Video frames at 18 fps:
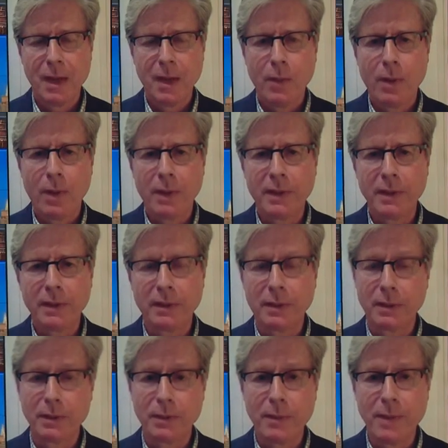Well, I think uh,
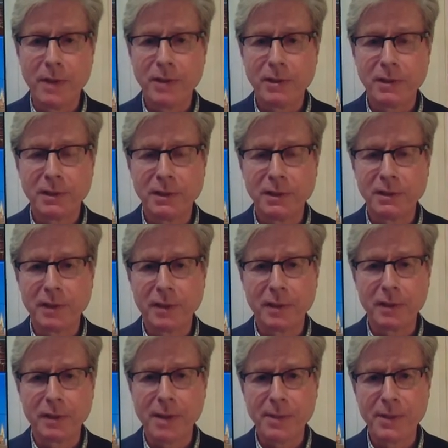you mentioned these
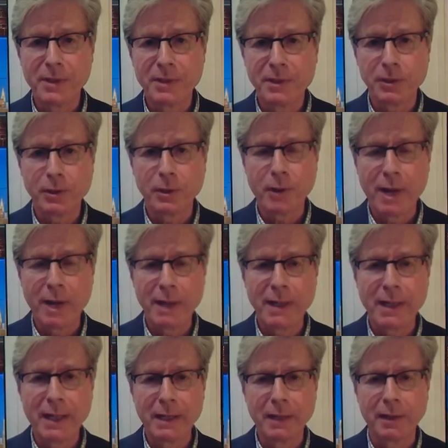other companies that are trying to
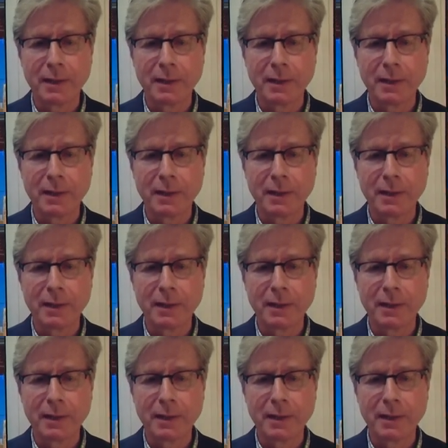get into